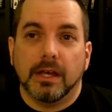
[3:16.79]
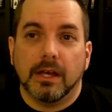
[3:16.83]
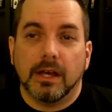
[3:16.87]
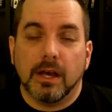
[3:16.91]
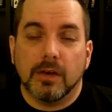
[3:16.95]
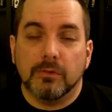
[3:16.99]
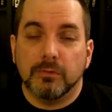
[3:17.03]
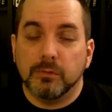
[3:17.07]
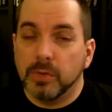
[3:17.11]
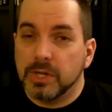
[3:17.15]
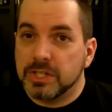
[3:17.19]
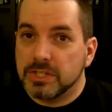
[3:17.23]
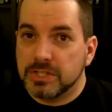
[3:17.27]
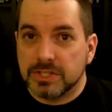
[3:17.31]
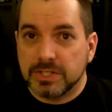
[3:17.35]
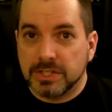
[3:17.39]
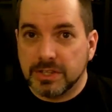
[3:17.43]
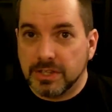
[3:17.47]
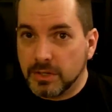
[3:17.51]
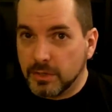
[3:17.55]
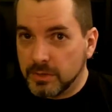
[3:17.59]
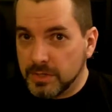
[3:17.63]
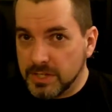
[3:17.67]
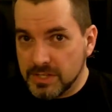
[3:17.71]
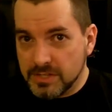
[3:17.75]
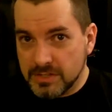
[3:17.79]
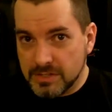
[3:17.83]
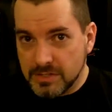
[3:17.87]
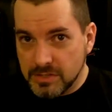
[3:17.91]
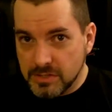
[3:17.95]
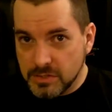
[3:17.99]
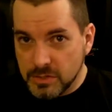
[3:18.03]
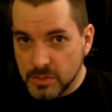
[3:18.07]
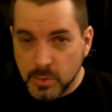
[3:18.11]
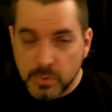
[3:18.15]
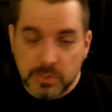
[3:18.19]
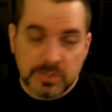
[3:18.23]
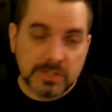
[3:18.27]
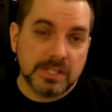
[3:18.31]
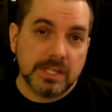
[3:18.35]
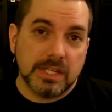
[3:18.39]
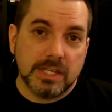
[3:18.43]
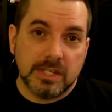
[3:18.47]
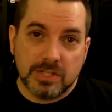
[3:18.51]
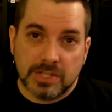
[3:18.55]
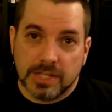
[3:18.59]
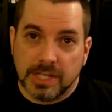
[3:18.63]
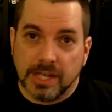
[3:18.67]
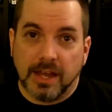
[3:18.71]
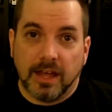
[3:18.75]
of which there is no
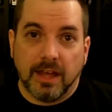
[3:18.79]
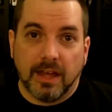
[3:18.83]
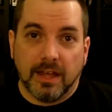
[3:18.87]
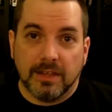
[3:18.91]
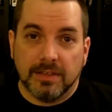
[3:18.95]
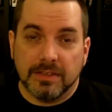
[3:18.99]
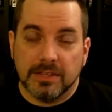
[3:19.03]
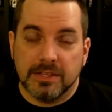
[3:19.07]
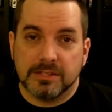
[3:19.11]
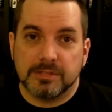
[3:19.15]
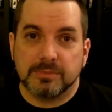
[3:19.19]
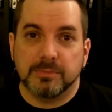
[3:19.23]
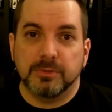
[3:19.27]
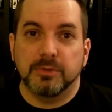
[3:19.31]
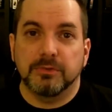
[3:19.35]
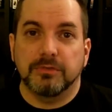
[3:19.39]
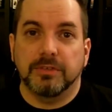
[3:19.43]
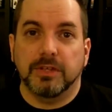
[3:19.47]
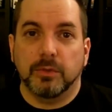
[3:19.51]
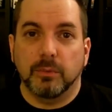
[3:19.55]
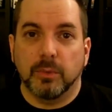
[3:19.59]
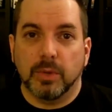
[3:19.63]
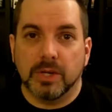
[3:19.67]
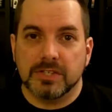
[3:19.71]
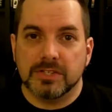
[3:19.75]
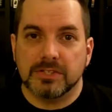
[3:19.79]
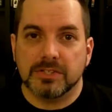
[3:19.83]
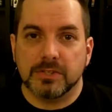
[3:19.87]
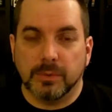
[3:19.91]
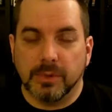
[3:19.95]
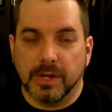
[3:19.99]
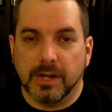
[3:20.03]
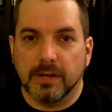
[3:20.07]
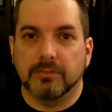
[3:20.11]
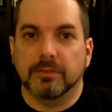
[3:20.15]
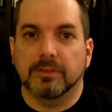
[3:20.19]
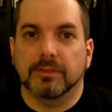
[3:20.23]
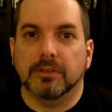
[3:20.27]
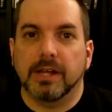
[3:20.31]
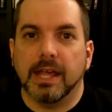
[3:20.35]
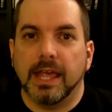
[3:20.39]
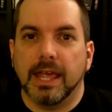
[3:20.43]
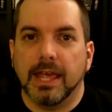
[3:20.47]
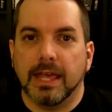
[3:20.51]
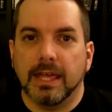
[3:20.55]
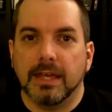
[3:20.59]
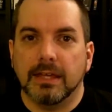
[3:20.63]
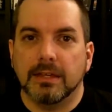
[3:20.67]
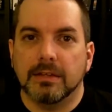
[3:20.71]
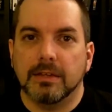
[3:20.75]
CGI in this movie whatsoever,
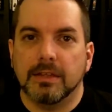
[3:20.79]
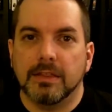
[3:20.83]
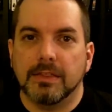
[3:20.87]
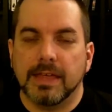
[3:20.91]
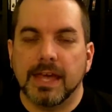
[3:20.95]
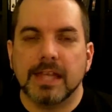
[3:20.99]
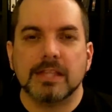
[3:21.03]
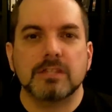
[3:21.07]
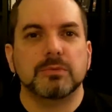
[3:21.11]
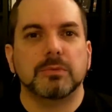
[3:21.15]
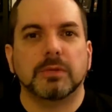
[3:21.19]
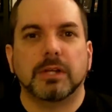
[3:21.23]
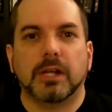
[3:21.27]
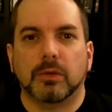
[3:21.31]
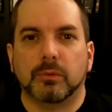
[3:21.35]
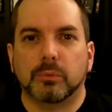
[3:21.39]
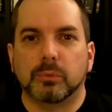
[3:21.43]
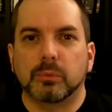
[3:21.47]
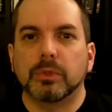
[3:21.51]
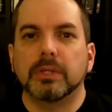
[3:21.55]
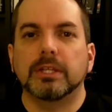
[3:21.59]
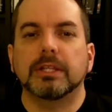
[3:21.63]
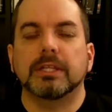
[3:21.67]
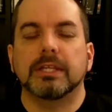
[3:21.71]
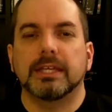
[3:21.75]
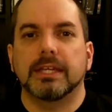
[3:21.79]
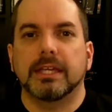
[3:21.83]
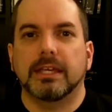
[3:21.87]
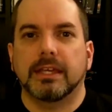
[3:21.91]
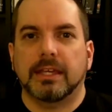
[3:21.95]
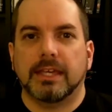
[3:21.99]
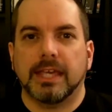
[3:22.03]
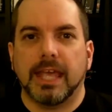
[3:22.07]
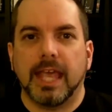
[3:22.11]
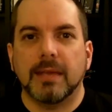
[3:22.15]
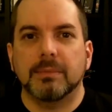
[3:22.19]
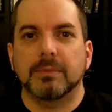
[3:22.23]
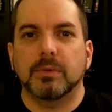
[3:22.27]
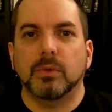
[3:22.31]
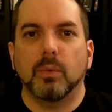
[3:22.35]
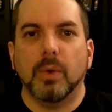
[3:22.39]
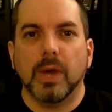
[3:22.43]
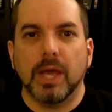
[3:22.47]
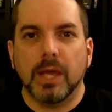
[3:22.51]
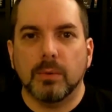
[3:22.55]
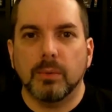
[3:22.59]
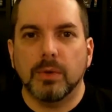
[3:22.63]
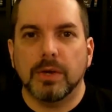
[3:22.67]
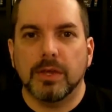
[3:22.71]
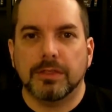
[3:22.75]
and that's what I really came
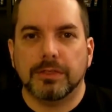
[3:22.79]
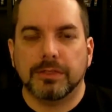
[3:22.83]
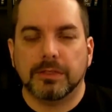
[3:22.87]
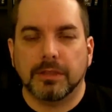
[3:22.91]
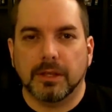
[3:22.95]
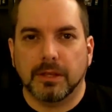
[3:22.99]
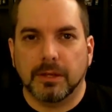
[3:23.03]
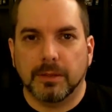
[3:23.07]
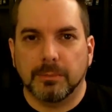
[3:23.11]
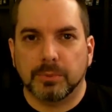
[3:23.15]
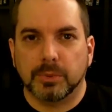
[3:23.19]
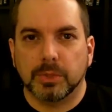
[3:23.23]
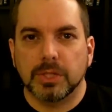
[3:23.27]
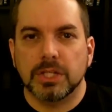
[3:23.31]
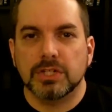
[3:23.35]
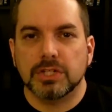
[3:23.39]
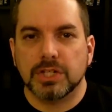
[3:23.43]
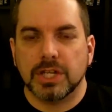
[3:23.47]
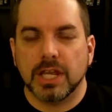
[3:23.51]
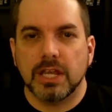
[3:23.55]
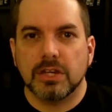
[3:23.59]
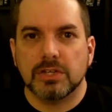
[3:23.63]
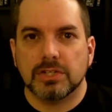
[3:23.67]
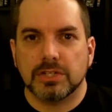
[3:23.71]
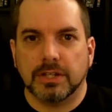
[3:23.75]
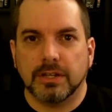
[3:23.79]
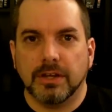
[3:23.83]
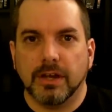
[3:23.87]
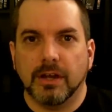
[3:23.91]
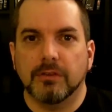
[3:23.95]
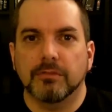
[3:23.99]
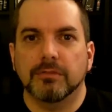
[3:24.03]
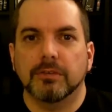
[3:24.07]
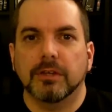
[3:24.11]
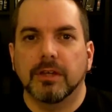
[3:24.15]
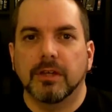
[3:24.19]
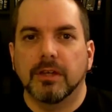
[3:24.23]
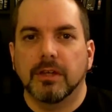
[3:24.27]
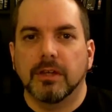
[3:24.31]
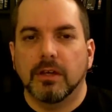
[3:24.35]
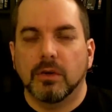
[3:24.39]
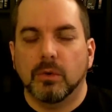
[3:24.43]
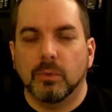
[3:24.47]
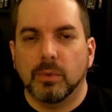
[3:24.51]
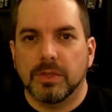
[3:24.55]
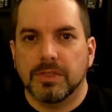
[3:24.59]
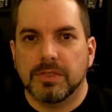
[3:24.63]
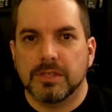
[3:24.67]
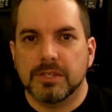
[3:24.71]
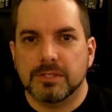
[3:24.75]
away with an appreciation of
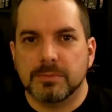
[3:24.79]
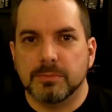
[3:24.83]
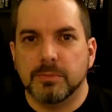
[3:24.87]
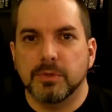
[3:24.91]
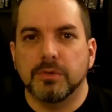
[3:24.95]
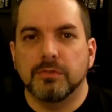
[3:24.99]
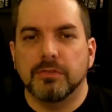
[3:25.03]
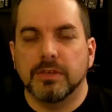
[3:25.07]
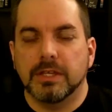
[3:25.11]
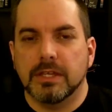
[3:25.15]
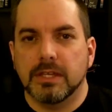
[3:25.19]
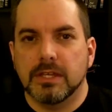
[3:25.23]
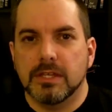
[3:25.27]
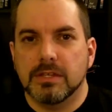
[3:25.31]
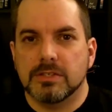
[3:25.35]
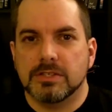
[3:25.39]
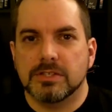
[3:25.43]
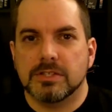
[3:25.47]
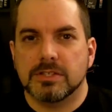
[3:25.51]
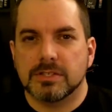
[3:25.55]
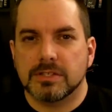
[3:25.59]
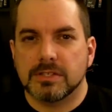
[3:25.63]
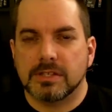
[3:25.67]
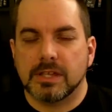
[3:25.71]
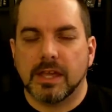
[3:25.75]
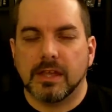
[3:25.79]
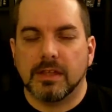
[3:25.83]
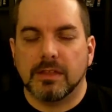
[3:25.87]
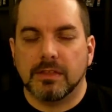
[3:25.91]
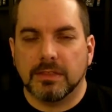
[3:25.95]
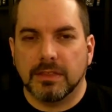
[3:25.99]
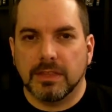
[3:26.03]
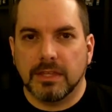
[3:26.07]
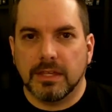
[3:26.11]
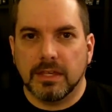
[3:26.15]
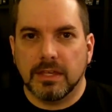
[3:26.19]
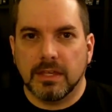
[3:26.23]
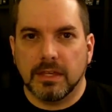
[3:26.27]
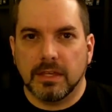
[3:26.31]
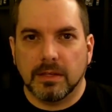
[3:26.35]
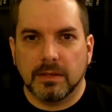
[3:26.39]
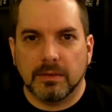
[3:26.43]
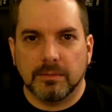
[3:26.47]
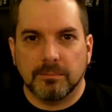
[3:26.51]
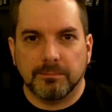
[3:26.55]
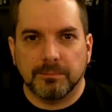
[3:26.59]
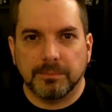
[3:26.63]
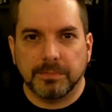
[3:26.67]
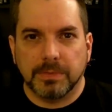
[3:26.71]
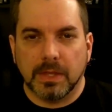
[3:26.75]
with this movie, is just the
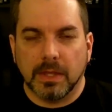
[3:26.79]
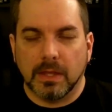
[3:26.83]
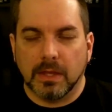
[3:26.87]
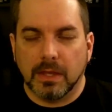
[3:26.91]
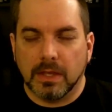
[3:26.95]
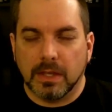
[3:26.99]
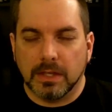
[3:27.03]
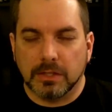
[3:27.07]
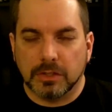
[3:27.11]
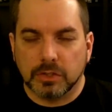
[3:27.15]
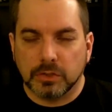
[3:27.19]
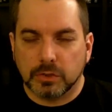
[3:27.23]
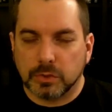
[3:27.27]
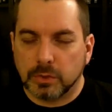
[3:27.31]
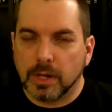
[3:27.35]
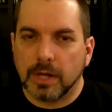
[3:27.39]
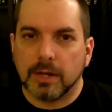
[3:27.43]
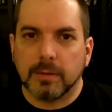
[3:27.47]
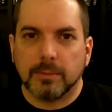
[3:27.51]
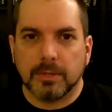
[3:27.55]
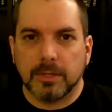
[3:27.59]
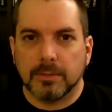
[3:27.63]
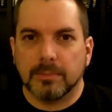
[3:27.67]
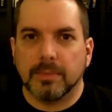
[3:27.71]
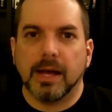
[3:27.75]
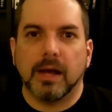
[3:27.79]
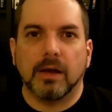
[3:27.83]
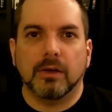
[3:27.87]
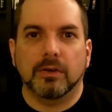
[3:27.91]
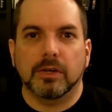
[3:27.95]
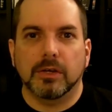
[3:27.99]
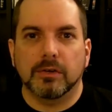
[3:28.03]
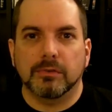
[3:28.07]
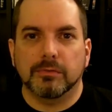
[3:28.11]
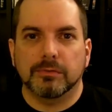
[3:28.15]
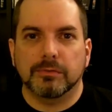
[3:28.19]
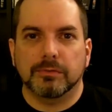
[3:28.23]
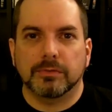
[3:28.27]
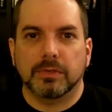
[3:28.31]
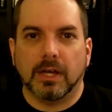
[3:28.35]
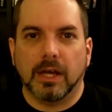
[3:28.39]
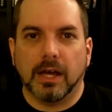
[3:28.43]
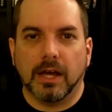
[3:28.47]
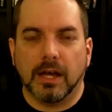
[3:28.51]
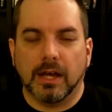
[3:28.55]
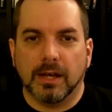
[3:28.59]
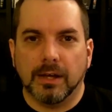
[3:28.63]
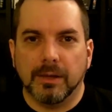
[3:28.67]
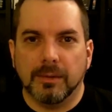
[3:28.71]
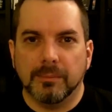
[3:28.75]
incredible amount of
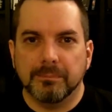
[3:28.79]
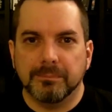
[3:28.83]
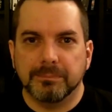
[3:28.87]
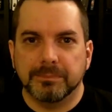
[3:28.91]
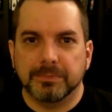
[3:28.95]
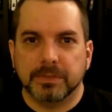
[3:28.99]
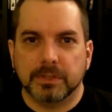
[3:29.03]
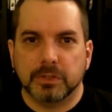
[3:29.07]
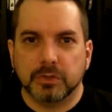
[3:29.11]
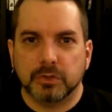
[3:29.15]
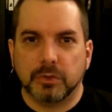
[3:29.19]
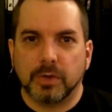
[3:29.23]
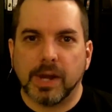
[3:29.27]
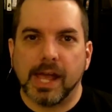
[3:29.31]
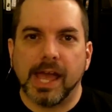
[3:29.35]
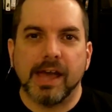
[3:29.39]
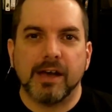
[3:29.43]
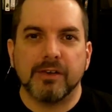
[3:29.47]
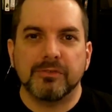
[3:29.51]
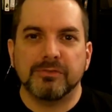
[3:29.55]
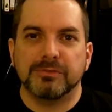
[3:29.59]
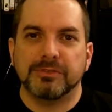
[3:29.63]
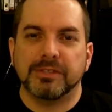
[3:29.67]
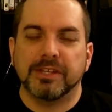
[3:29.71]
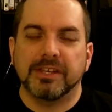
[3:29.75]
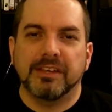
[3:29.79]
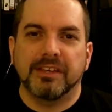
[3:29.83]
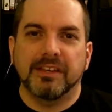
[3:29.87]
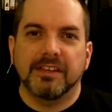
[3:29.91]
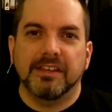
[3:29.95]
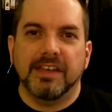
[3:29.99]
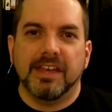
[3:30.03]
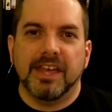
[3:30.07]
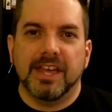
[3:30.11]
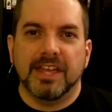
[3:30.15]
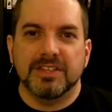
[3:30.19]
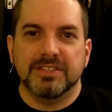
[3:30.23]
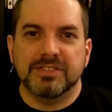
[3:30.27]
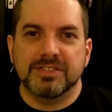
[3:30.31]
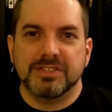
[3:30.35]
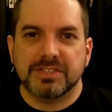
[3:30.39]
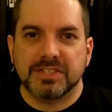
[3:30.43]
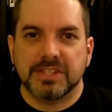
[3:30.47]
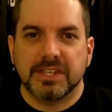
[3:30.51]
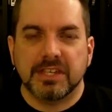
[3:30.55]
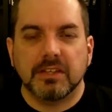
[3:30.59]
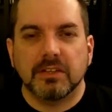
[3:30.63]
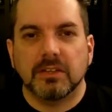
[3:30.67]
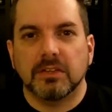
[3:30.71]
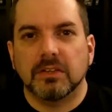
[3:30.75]
craft and
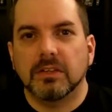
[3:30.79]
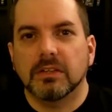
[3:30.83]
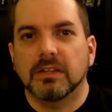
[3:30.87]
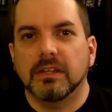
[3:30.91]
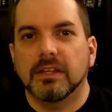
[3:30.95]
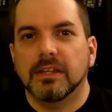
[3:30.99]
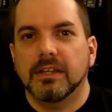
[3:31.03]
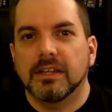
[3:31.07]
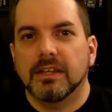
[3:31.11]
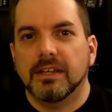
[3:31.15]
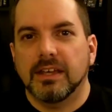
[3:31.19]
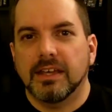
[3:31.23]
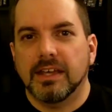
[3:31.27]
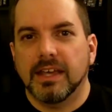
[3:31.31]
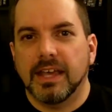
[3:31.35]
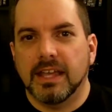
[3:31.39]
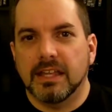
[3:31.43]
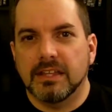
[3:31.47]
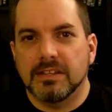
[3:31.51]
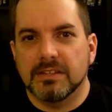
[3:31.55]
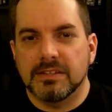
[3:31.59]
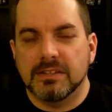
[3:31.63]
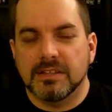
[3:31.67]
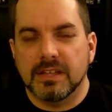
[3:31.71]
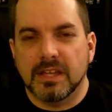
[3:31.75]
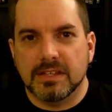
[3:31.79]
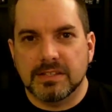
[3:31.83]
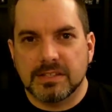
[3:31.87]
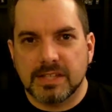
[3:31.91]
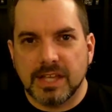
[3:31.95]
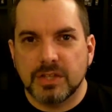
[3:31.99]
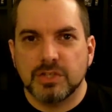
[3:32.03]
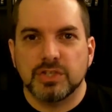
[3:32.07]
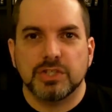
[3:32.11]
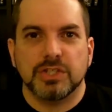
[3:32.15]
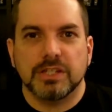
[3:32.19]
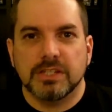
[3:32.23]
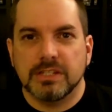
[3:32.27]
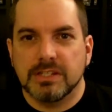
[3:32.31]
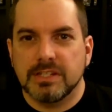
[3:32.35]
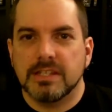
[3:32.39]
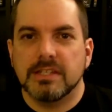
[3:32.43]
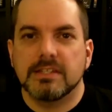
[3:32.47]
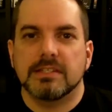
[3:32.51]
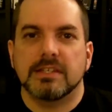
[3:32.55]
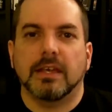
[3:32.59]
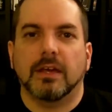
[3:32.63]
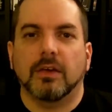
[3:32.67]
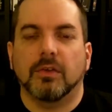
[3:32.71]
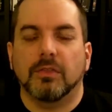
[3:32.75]
skill and attention to
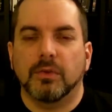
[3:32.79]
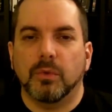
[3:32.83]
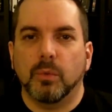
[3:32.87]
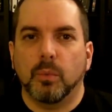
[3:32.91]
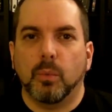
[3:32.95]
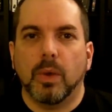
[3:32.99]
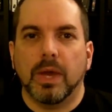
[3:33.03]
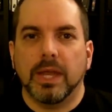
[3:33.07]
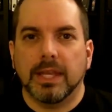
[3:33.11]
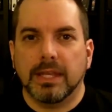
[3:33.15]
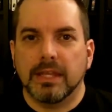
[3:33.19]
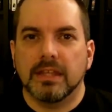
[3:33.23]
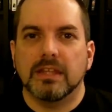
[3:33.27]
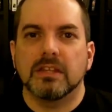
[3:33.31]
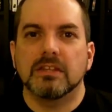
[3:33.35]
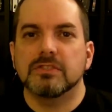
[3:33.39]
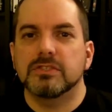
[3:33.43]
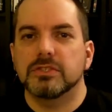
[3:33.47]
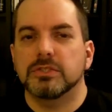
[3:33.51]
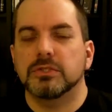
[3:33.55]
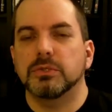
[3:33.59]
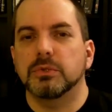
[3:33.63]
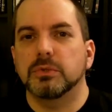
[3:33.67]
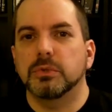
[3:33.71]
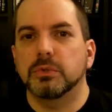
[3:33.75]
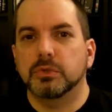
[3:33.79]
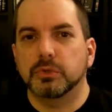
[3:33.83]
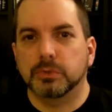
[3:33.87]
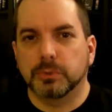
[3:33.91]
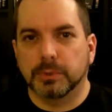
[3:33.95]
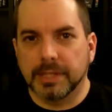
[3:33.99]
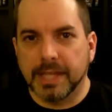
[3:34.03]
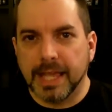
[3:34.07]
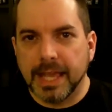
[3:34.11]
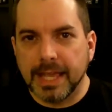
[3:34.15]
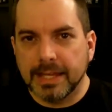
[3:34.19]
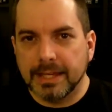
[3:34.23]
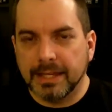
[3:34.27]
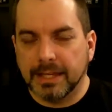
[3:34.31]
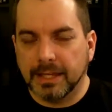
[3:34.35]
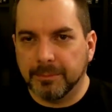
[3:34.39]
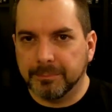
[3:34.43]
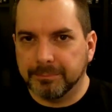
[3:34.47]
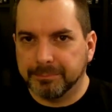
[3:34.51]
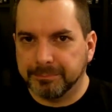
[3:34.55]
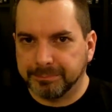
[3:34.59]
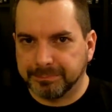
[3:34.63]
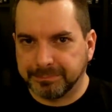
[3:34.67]
detail that went into creating